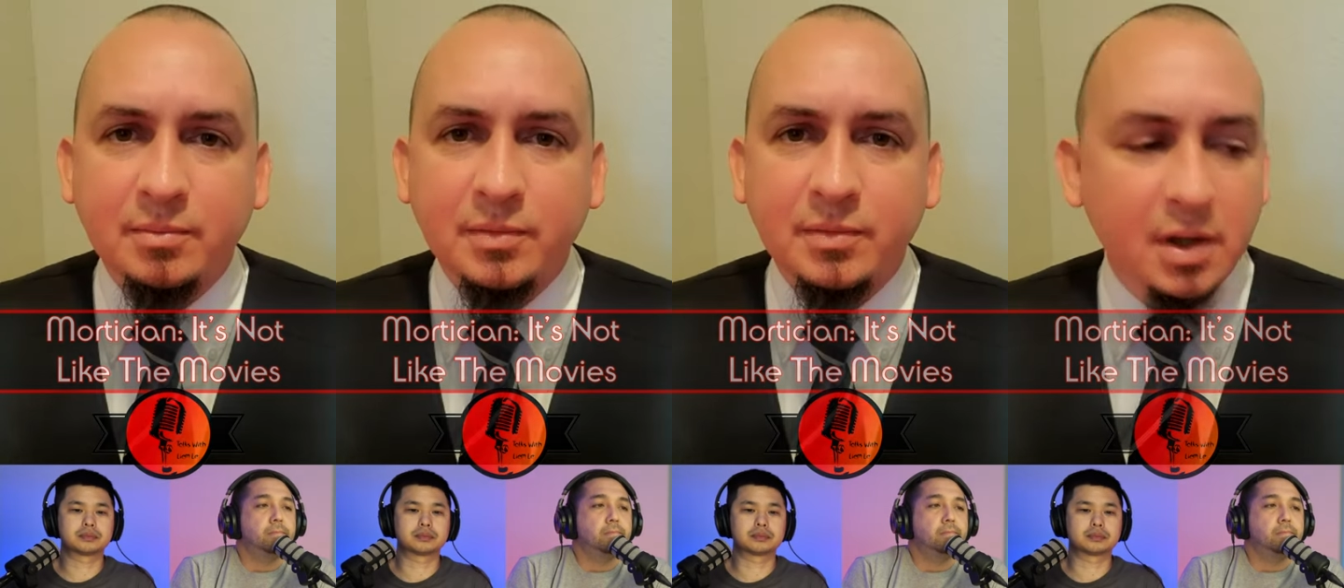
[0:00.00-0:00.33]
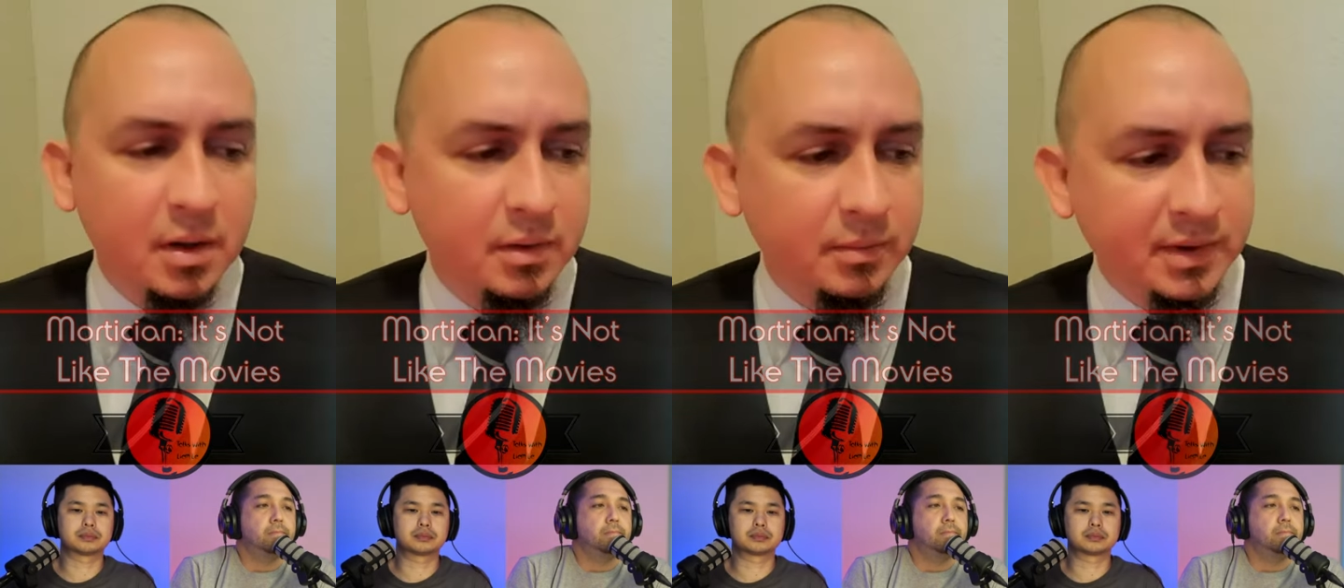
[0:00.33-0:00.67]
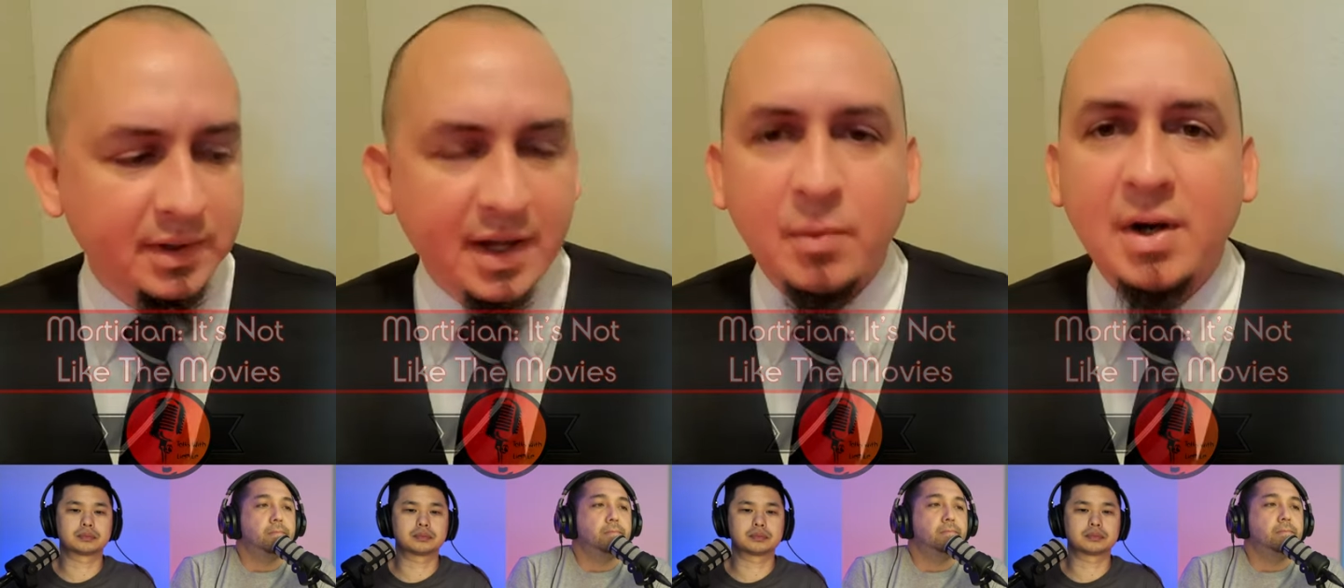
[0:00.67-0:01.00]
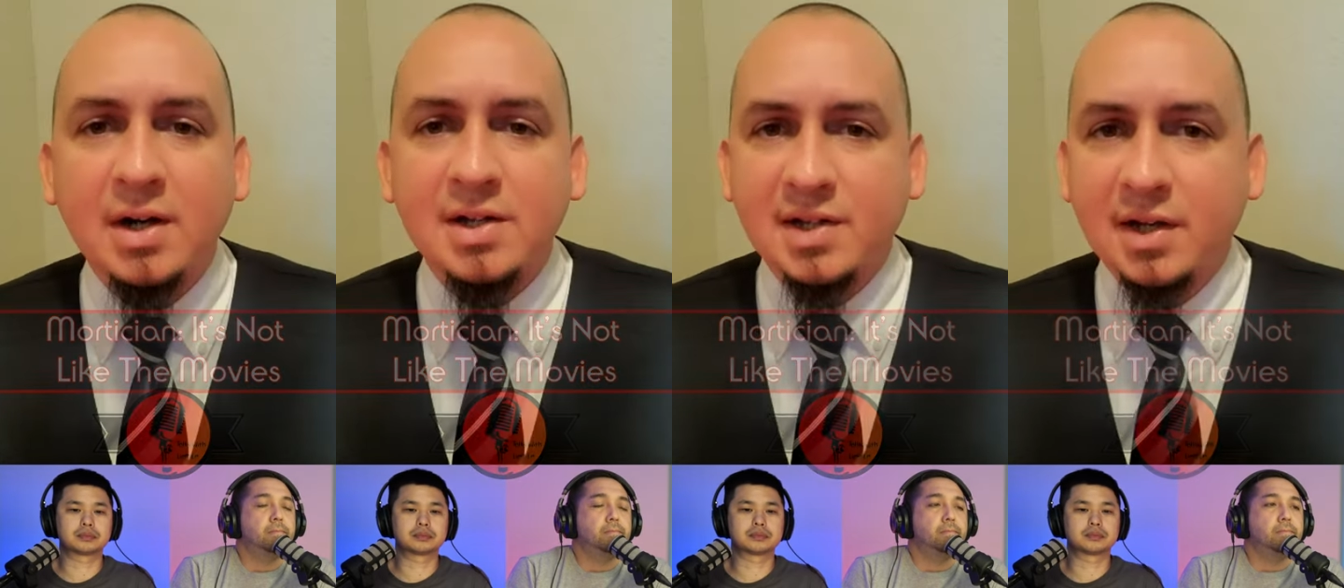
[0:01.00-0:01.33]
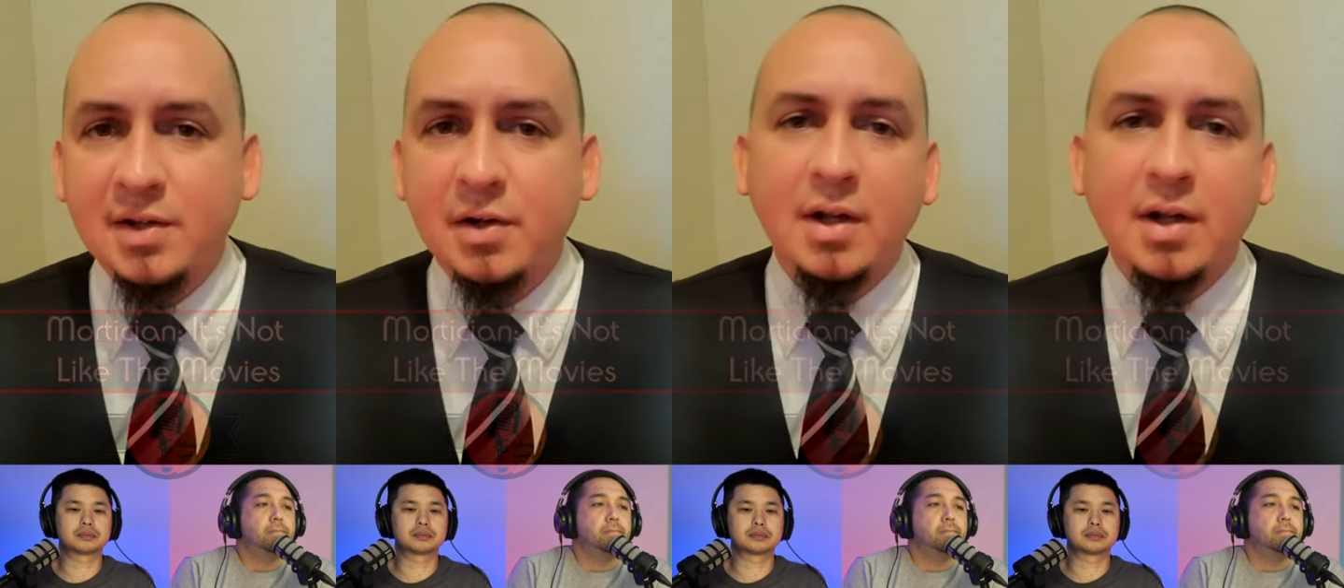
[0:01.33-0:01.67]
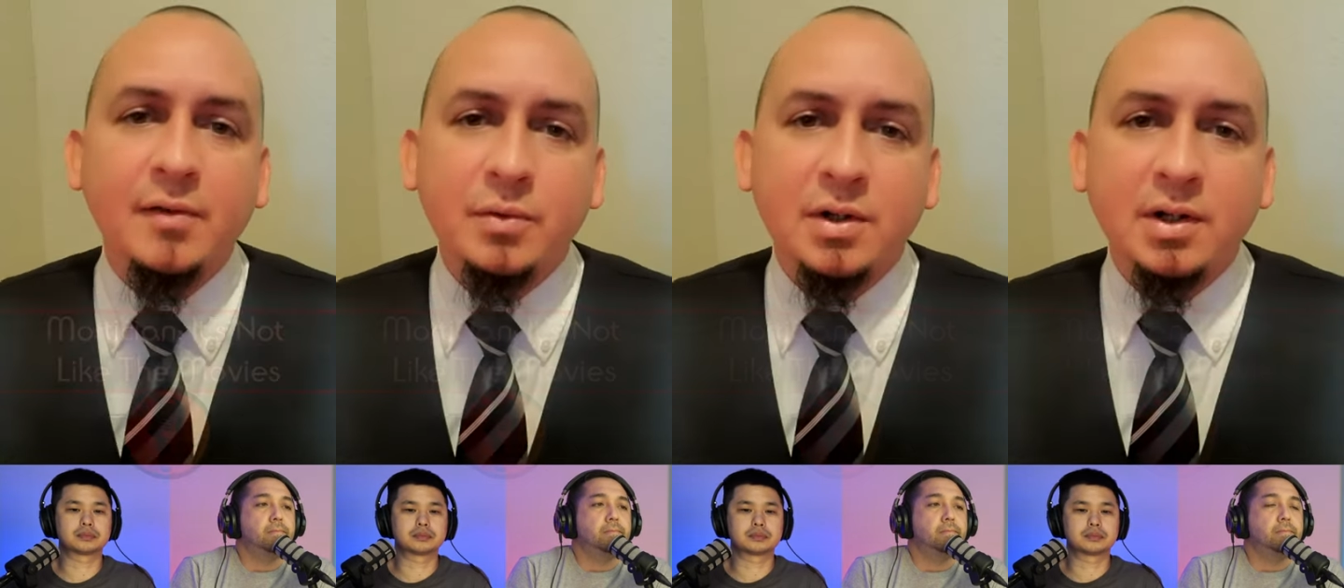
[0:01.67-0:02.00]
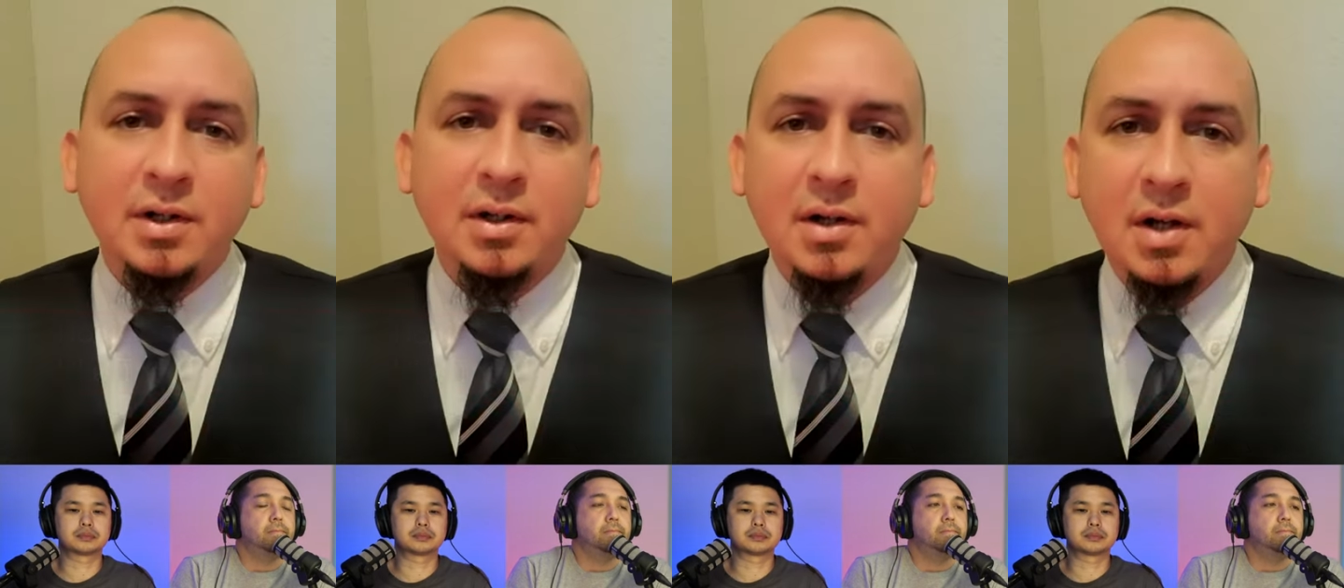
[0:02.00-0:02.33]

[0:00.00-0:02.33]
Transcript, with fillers: you know, they want to see their loved one.